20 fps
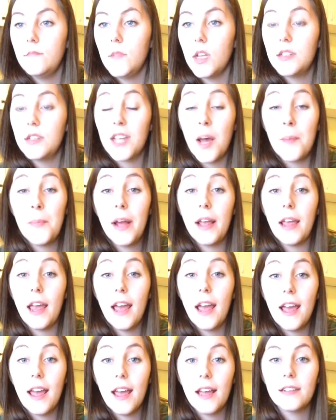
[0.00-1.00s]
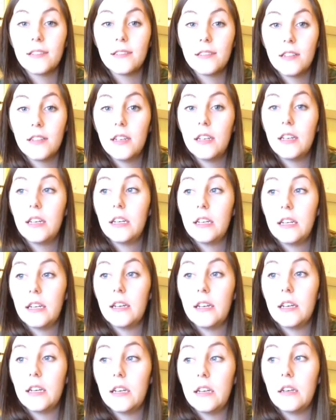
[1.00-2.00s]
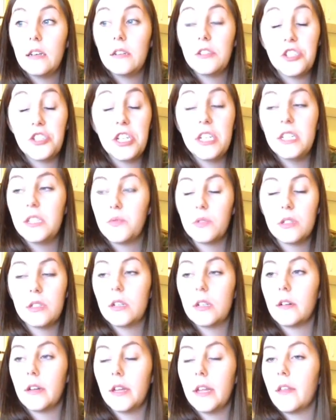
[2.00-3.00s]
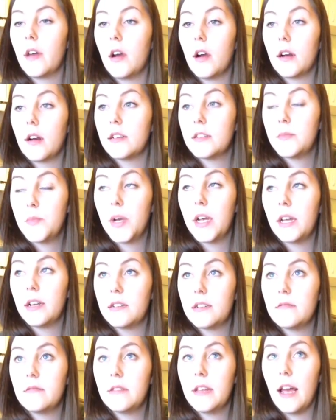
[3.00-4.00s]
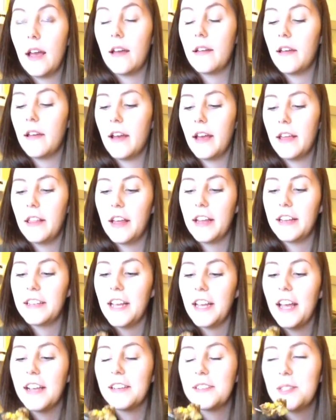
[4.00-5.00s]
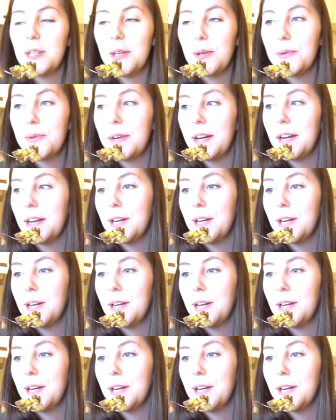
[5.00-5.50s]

Stopped buying eggs. Cheese was literally the hardest, but yeah, I liked eggs too.